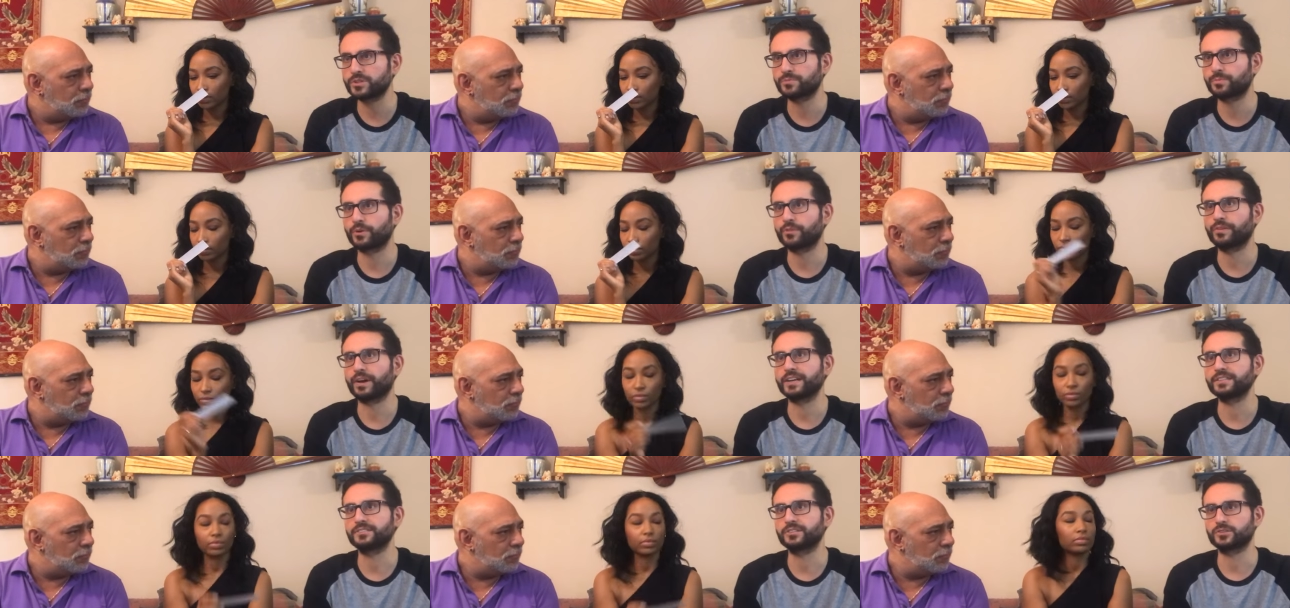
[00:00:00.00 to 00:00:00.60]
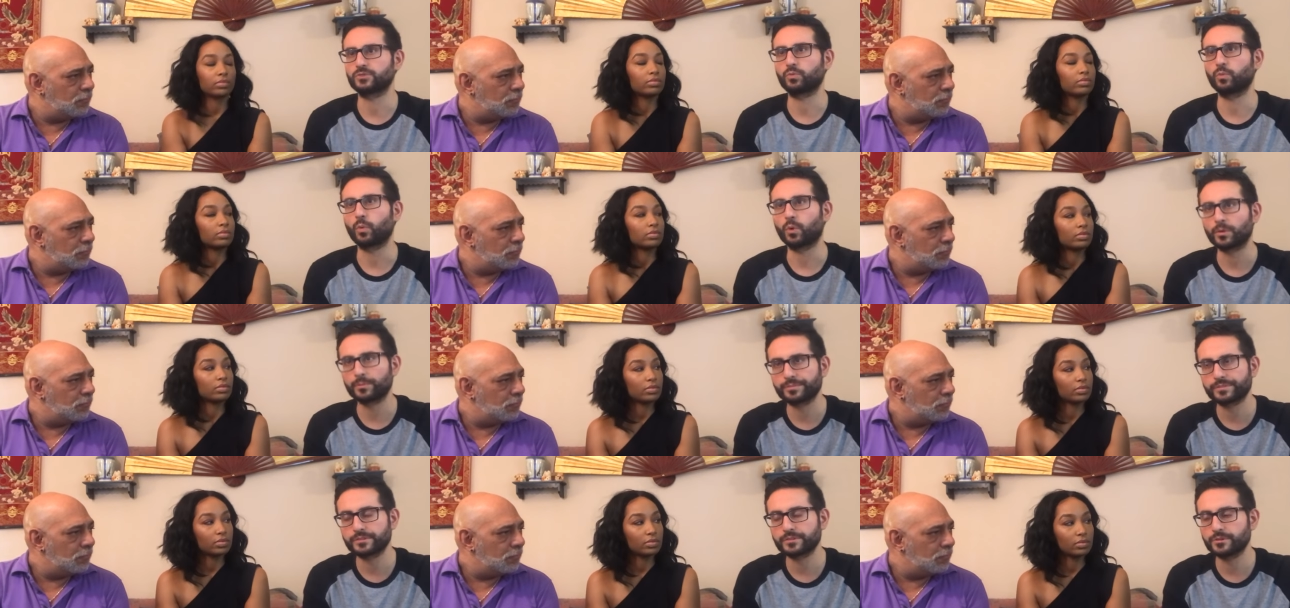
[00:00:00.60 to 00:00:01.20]
Speaker 1: which provides this
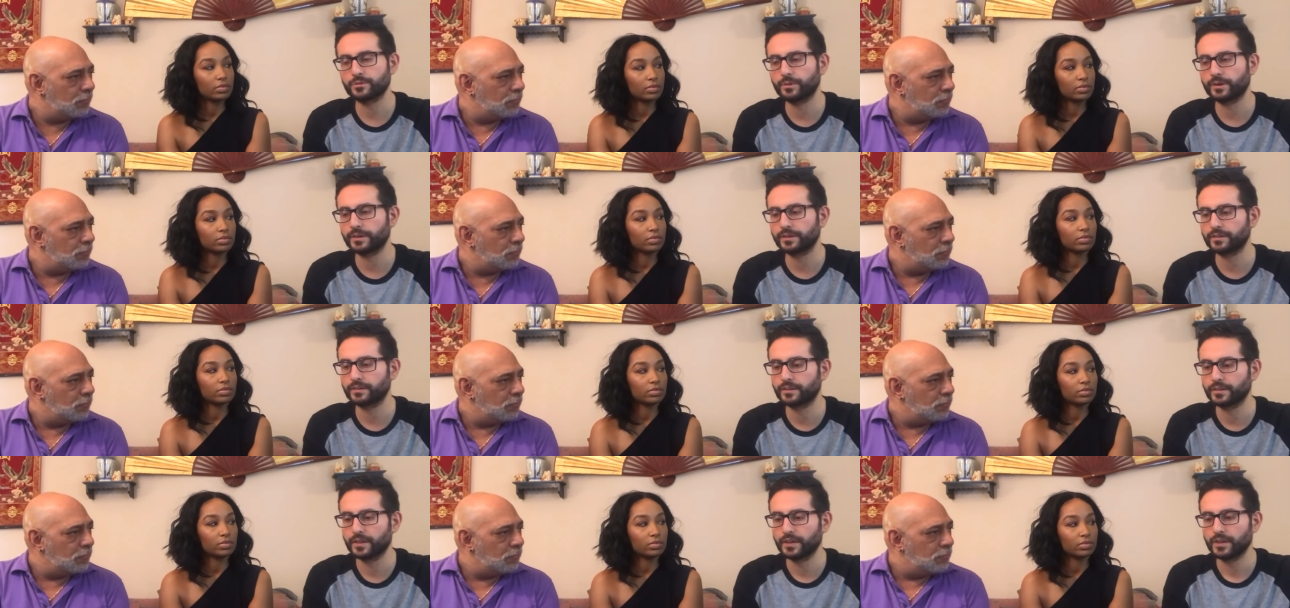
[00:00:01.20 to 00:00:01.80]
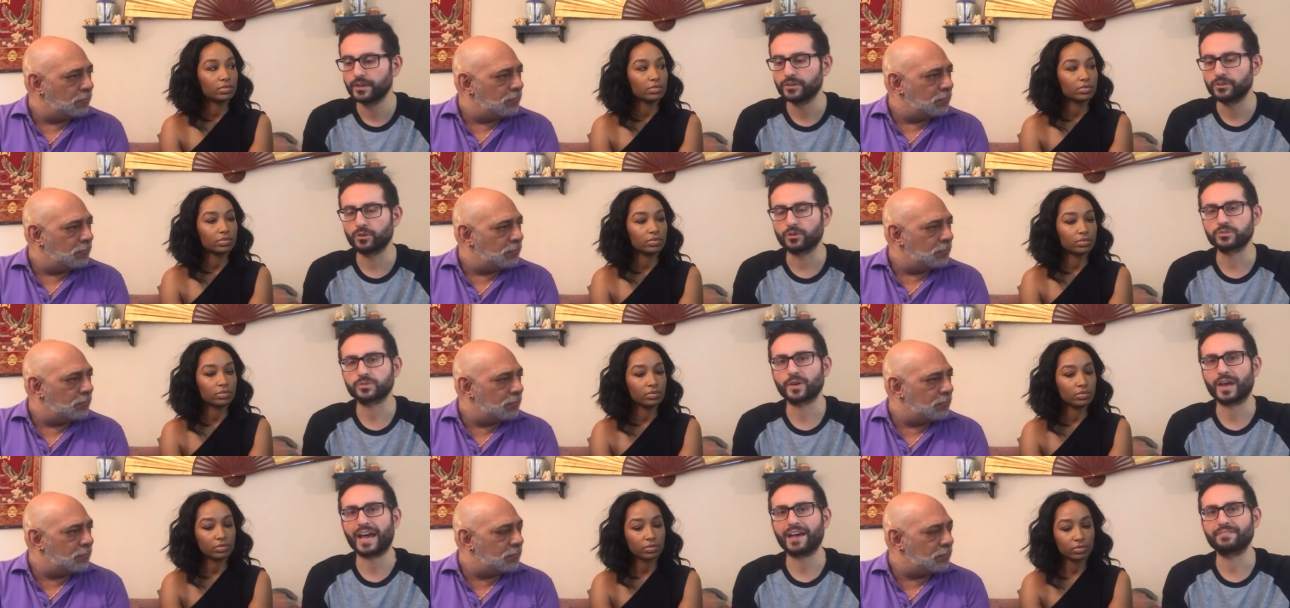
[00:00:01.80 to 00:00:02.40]
warmth to it. You
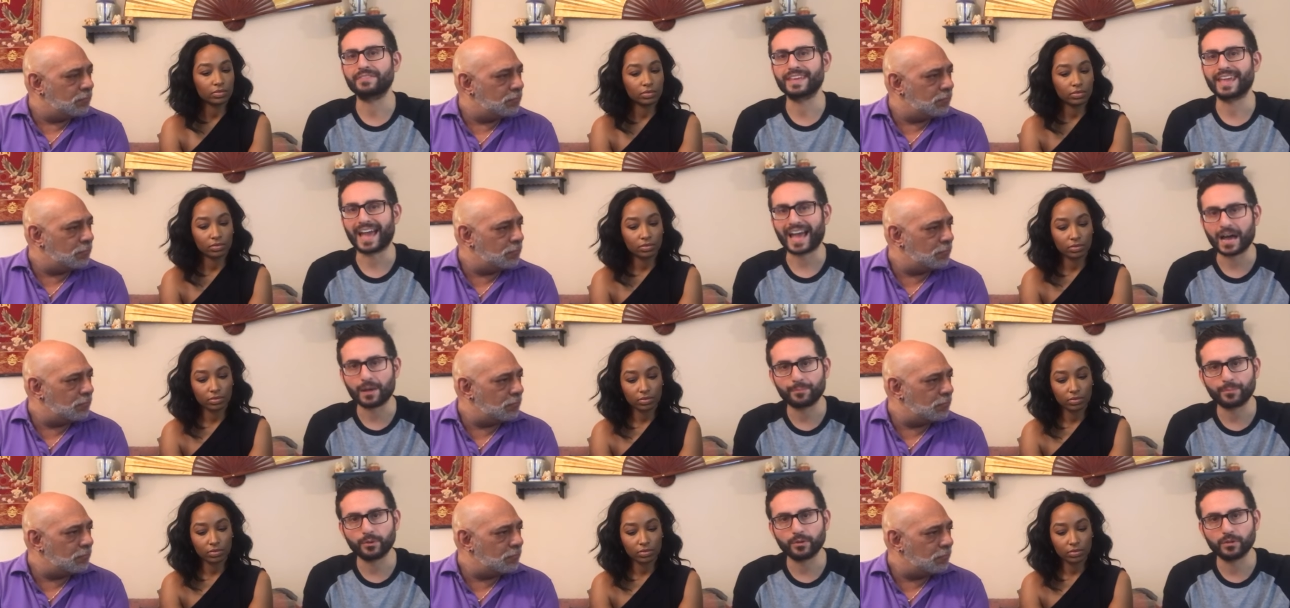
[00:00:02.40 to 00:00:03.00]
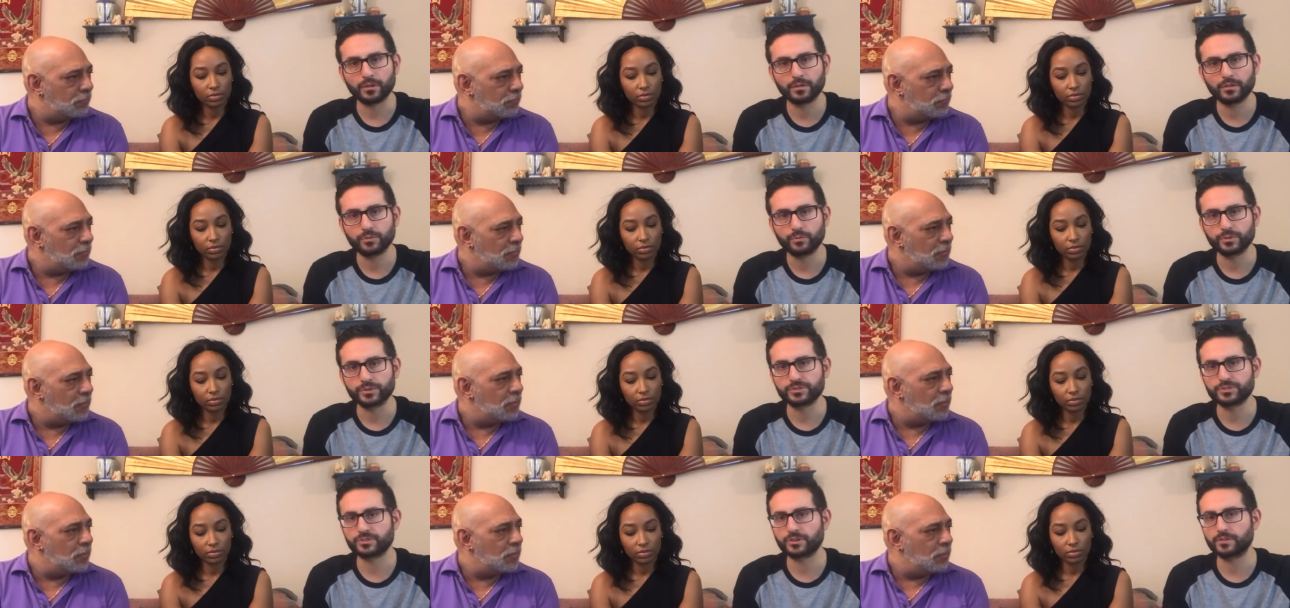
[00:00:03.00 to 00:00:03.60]
also have the apple
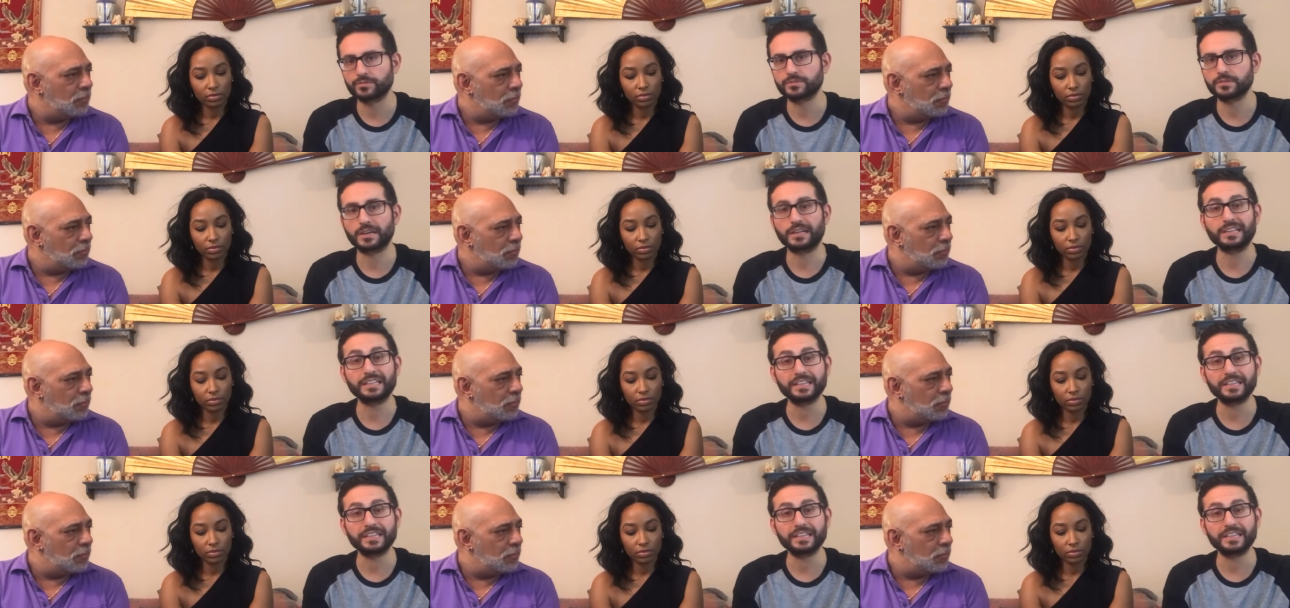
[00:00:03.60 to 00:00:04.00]
which serves to